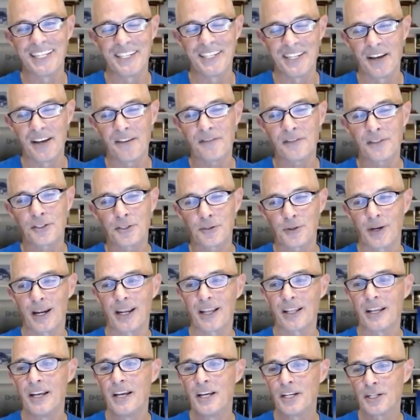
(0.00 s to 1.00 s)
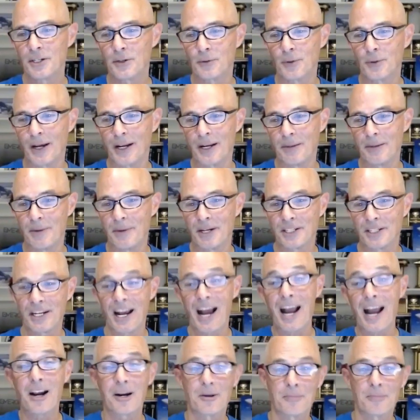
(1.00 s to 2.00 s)
enough strength to run a much
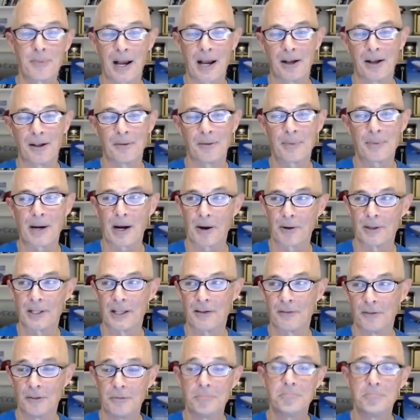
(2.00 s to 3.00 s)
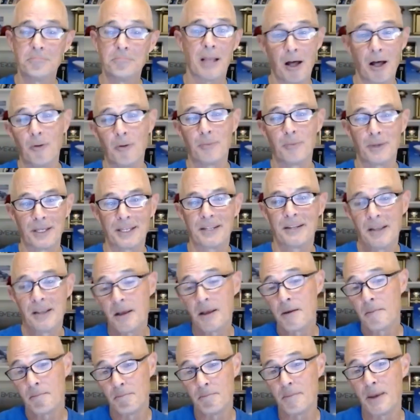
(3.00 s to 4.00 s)
higher power, power level, albeit
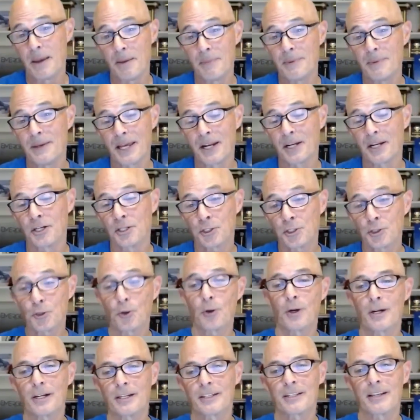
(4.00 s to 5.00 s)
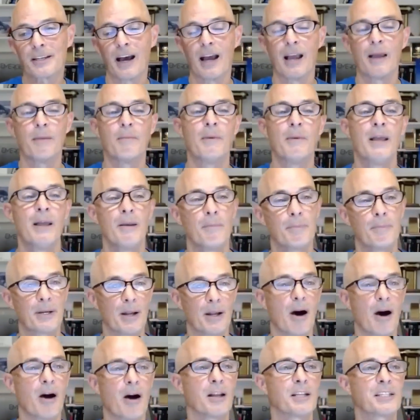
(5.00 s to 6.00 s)
maybe at a shortened time. But
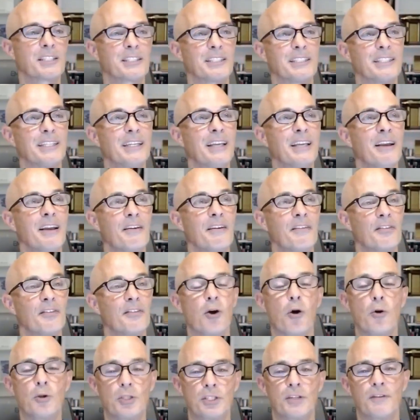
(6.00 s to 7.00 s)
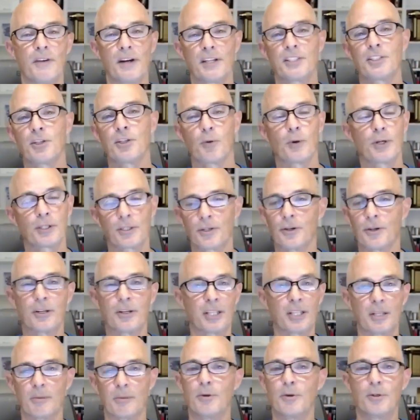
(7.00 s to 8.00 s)
honestly, those of us who are
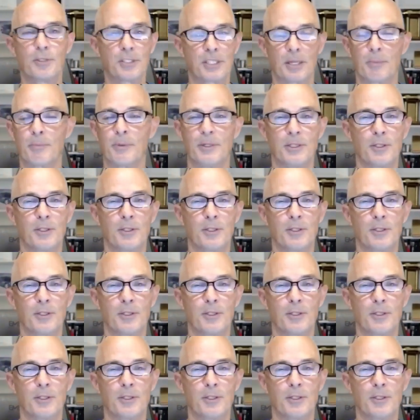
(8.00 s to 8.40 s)
turning the boost up